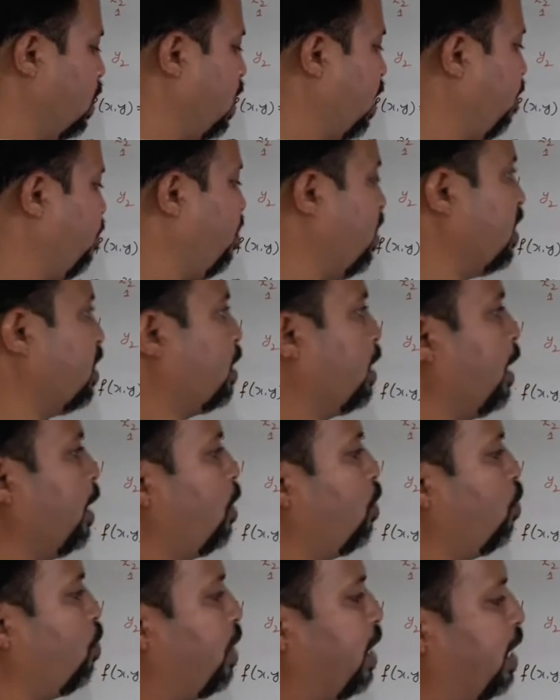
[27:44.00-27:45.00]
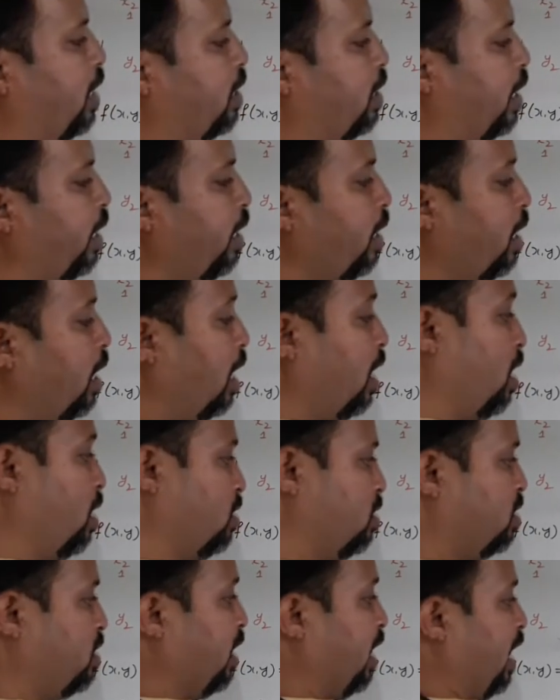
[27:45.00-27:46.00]
K1, K2, K3.
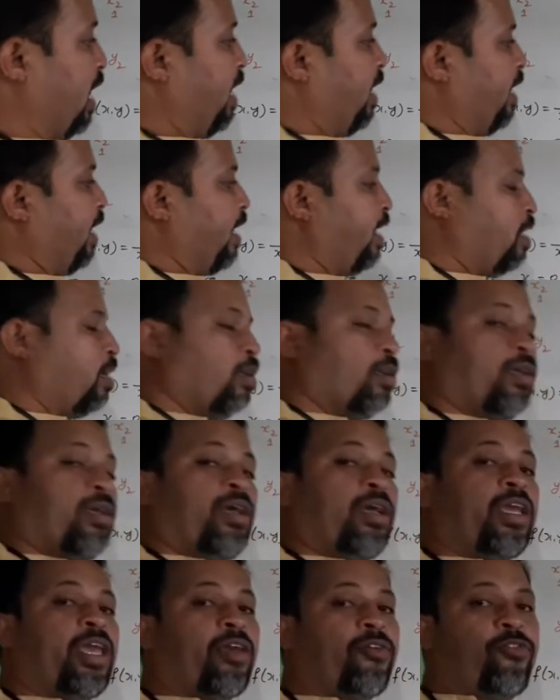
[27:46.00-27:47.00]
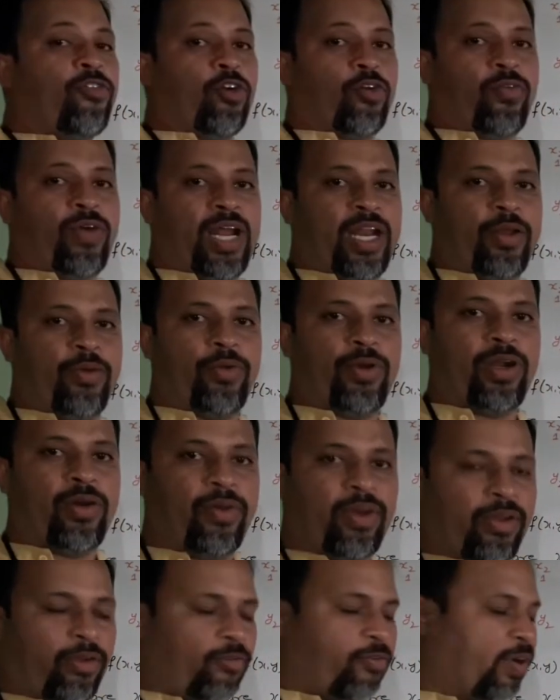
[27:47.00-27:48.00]
Still I need K4 value. Now
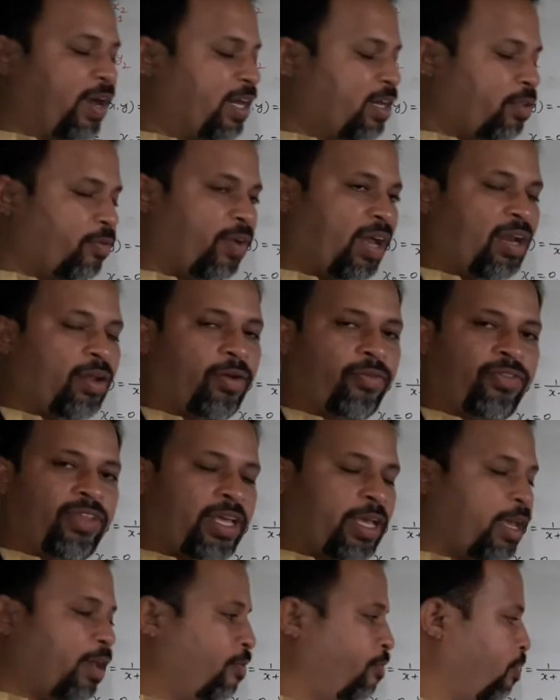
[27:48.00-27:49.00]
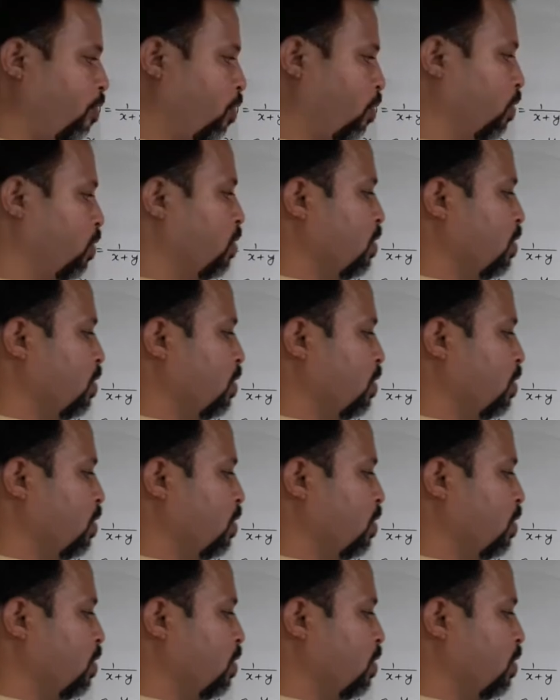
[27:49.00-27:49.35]
I will find the value of the K4.